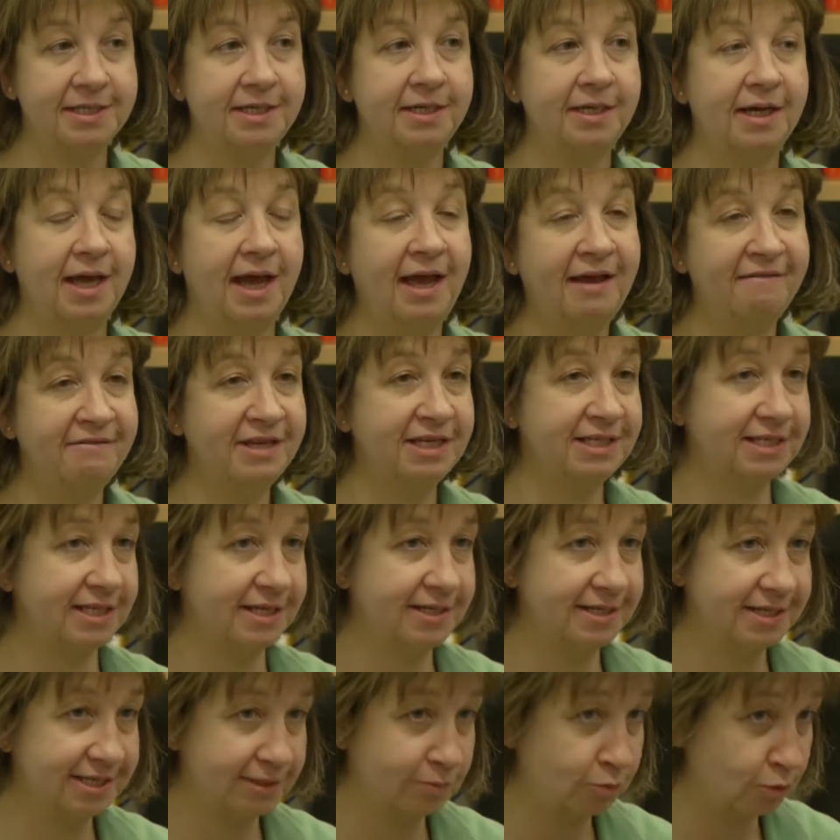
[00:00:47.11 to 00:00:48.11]
And having
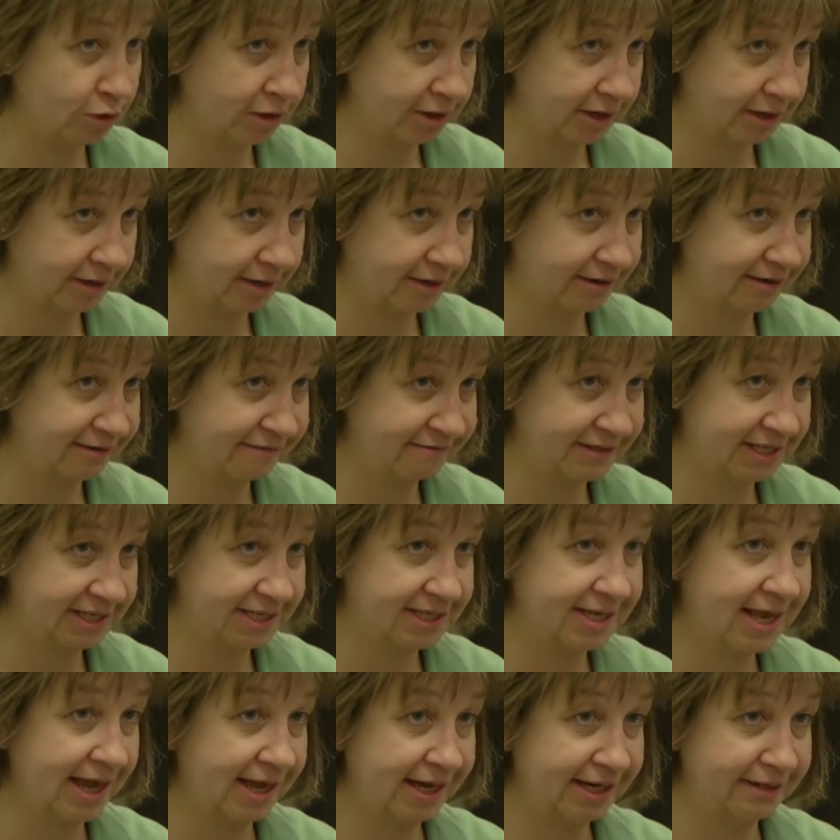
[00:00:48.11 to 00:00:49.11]
done some work of
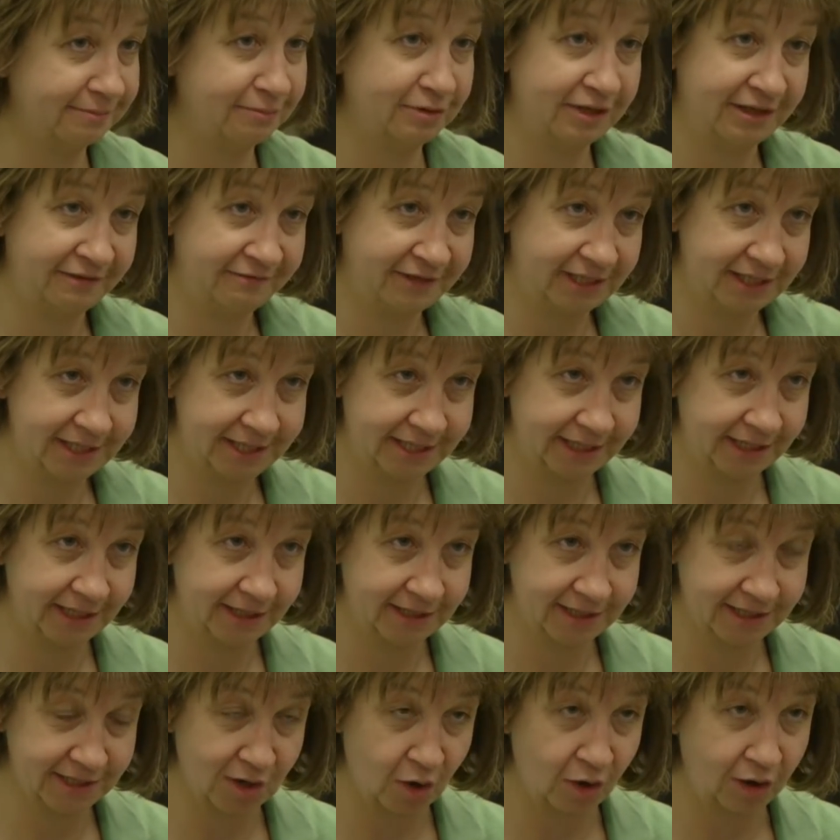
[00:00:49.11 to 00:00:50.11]
this kind previously
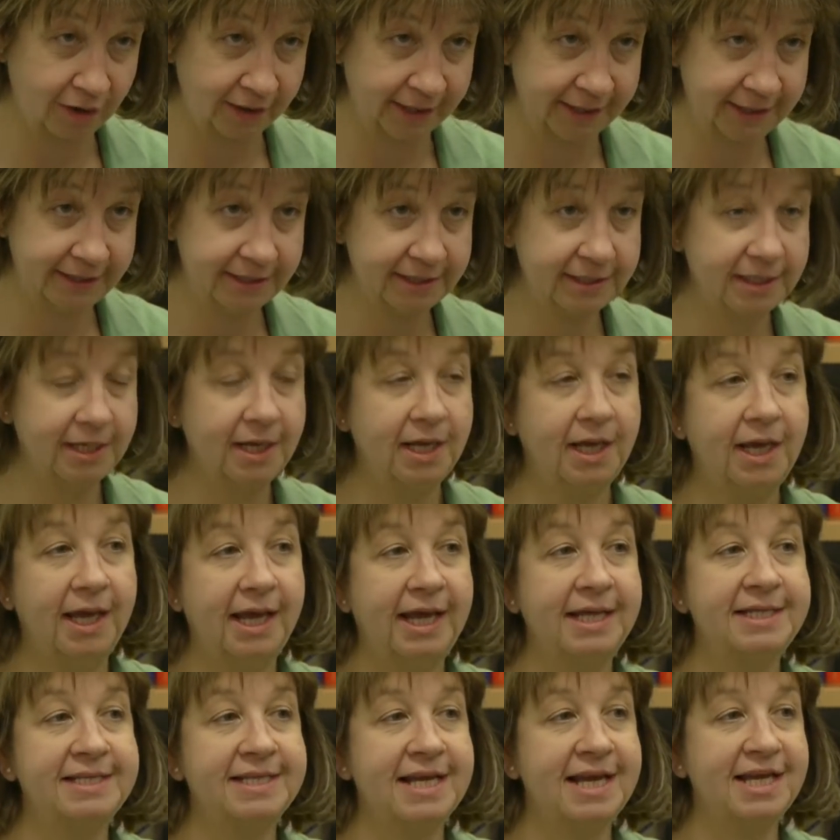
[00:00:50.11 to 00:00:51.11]
in Scotland,
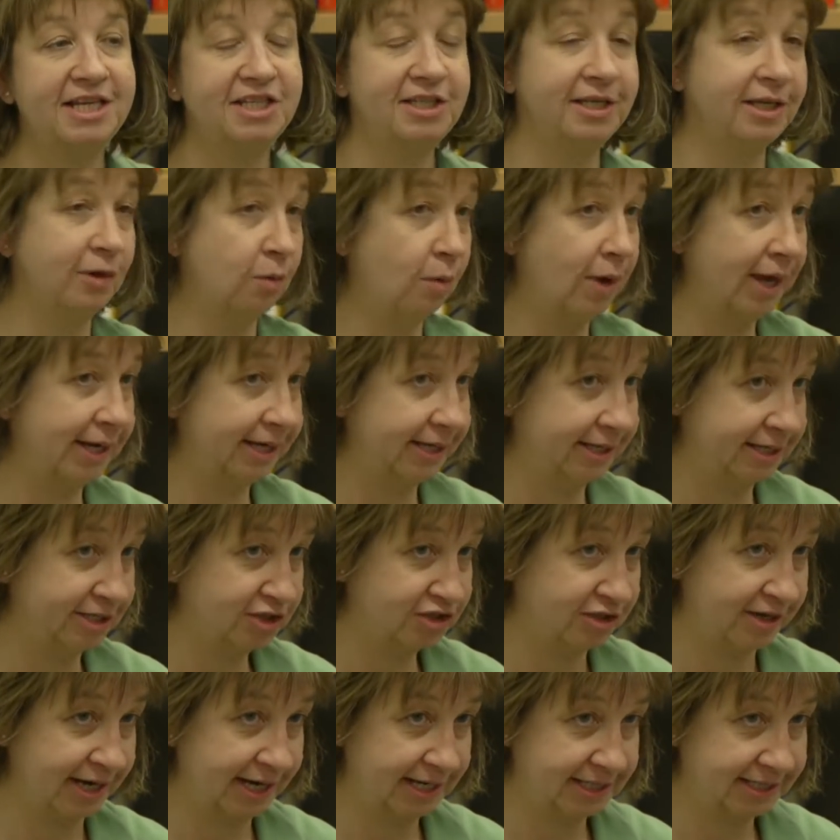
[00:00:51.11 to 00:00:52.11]
it's actually quite
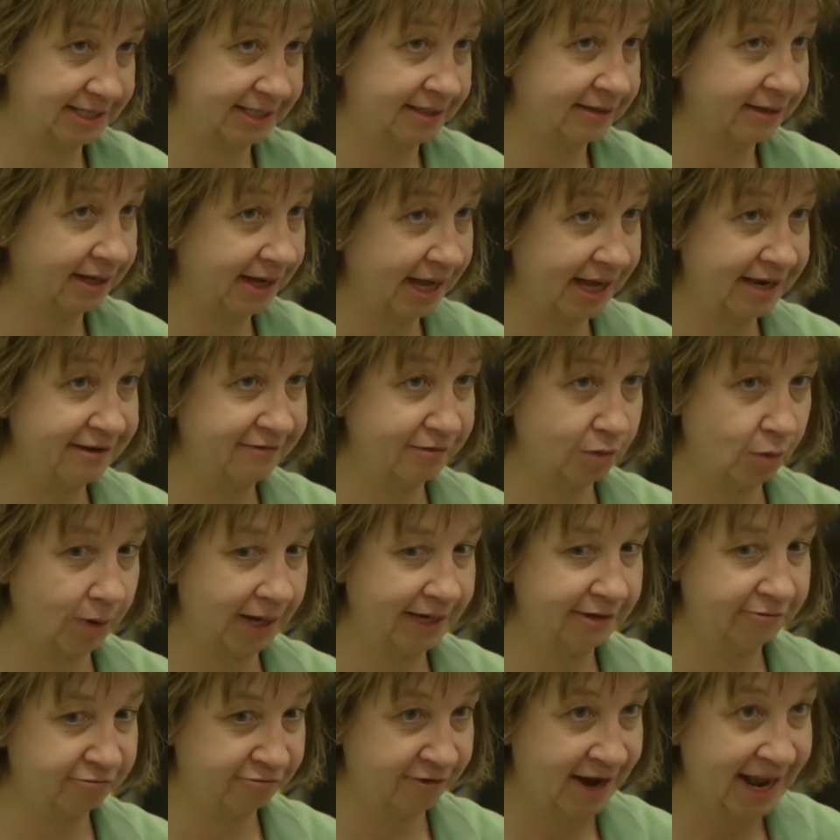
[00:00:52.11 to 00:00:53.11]
interesting the kind of
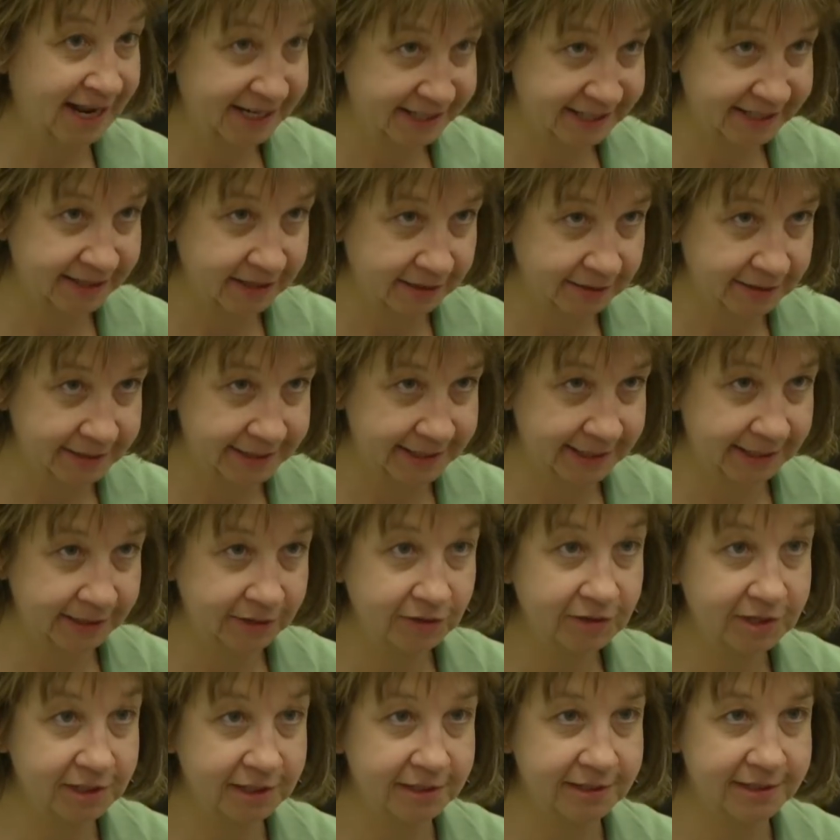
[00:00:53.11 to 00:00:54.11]
quite radical
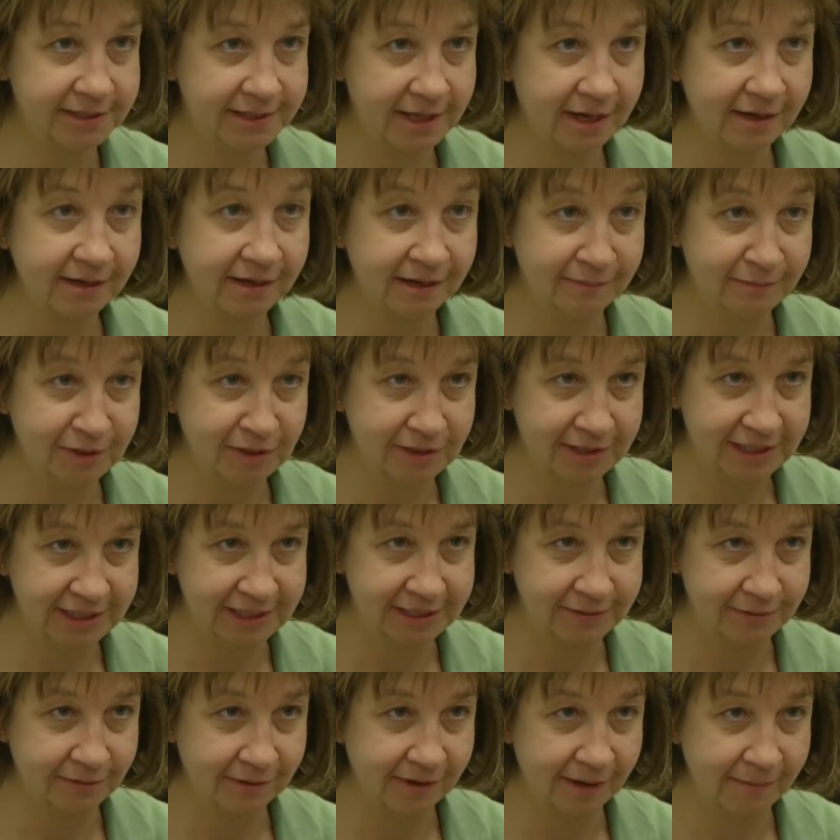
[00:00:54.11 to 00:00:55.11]
solutions that
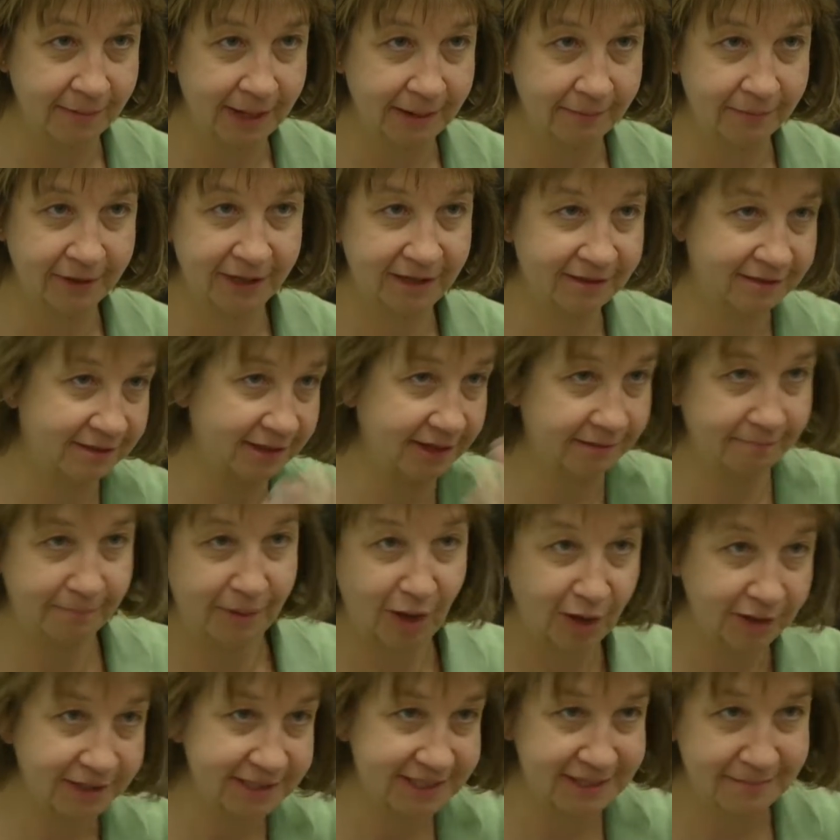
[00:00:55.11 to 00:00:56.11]
communities will come up with that
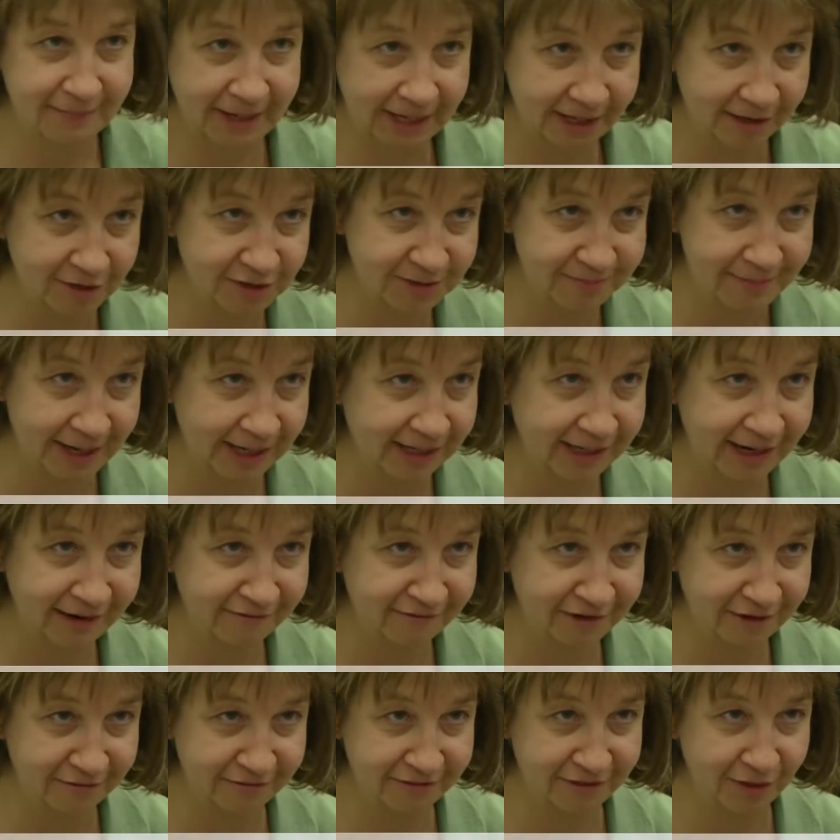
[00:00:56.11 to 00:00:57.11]
policymakers might
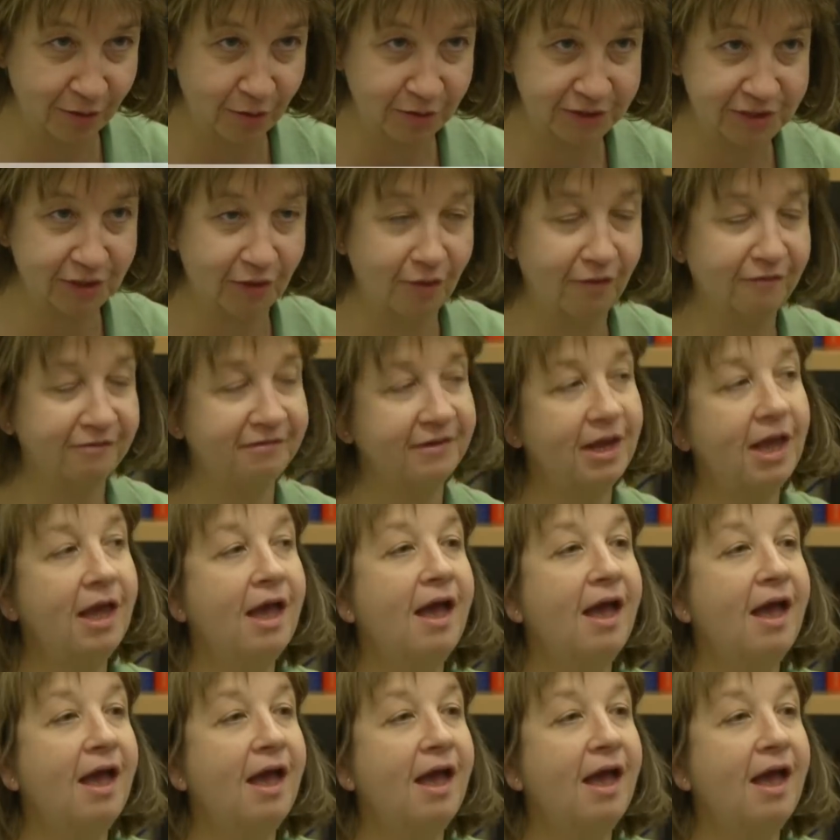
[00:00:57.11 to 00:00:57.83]
never have thought of.